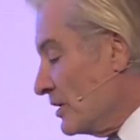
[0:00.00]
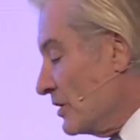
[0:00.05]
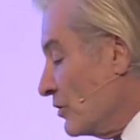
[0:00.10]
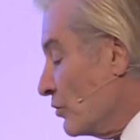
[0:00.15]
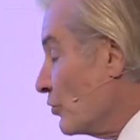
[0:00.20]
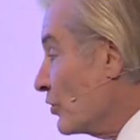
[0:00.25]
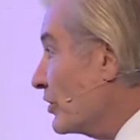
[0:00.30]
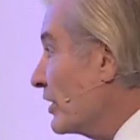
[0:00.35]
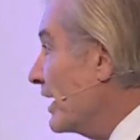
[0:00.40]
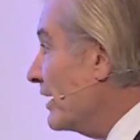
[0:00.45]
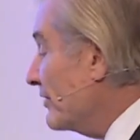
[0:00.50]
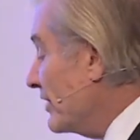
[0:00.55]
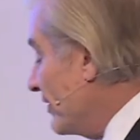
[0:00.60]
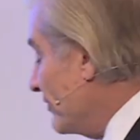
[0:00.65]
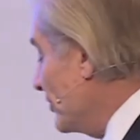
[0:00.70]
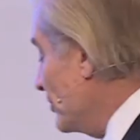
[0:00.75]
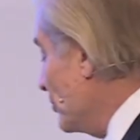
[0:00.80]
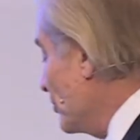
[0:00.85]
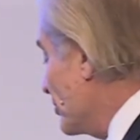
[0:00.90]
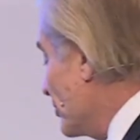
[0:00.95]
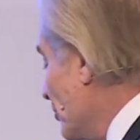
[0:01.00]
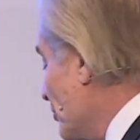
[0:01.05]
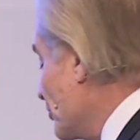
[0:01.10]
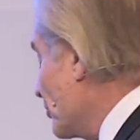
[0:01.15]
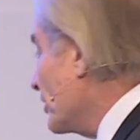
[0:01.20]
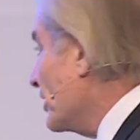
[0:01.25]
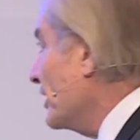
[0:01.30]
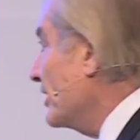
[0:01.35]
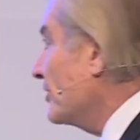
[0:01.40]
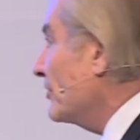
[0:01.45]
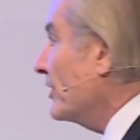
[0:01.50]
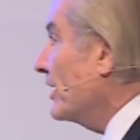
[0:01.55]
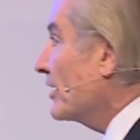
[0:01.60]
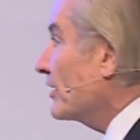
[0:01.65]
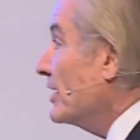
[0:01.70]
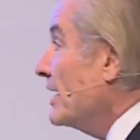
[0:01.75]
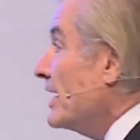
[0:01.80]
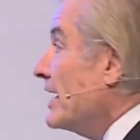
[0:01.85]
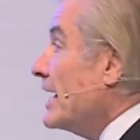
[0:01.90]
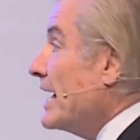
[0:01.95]
We're going to have a new social
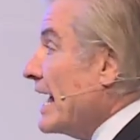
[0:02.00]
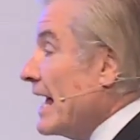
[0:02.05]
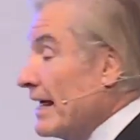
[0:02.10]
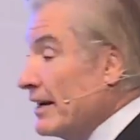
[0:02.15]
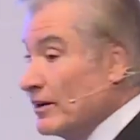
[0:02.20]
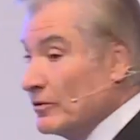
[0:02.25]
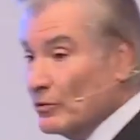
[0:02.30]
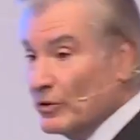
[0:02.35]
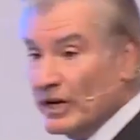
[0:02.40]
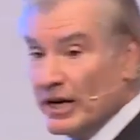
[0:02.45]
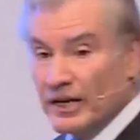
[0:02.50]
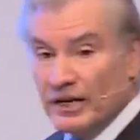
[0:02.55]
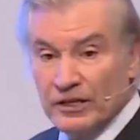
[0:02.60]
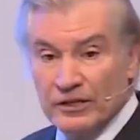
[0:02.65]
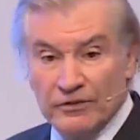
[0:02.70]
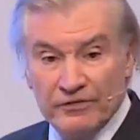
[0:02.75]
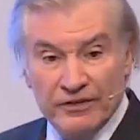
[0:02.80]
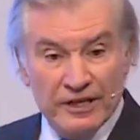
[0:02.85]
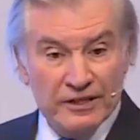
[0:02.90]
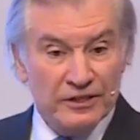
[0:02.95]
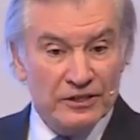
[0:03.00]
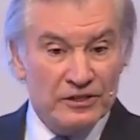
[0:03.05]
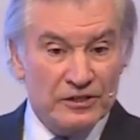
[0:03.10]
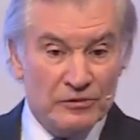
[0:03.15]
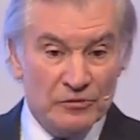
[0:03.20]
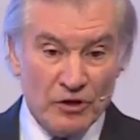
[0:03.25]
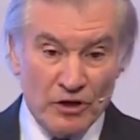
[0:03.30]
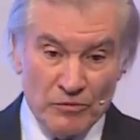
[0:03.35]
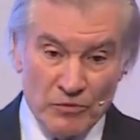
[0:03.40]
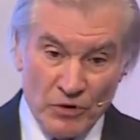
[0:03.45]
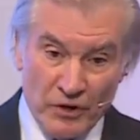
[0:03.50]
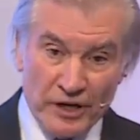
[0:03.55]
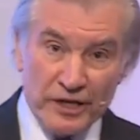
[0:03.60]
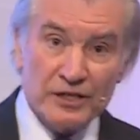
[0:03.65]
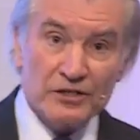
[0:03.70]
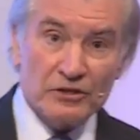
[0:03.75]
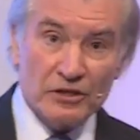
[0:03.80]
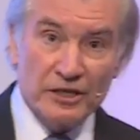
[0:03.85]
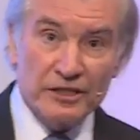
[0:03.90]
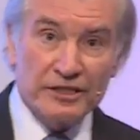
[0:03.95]
contract. And we're not going to invent this tomorrow morning. It's
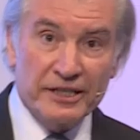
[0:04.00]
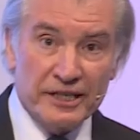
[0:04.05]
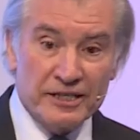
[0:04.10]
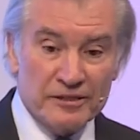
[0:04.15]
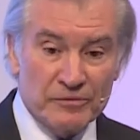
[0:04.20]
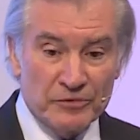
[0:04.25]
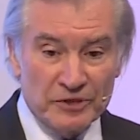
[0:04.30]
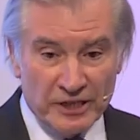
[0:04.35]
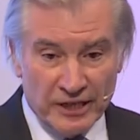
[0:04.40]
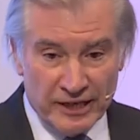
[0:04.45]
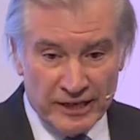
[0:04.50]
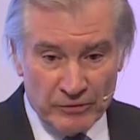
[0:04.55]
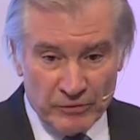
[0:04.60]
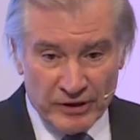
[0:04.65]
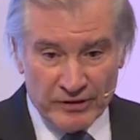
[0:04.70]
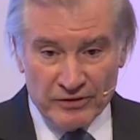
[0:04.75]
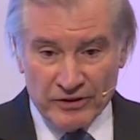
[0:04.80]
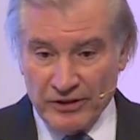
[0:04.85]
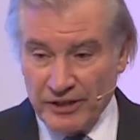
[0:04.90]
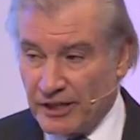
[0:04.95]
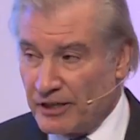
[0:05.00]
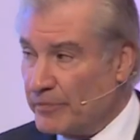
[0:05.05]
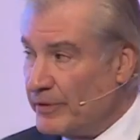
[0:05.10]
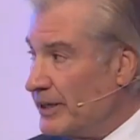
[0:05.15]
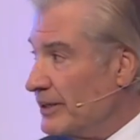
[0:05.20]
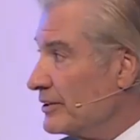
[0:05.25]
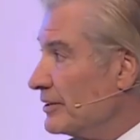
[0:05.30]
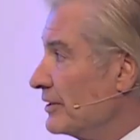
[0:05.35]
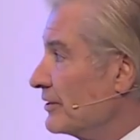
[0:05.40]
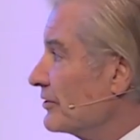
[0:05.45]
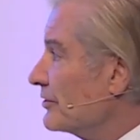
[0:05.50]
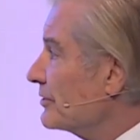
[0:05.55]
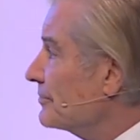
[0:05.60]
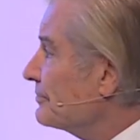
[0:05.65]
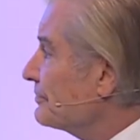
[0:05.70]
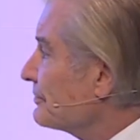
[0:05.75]
going to take some time. We have to think about this.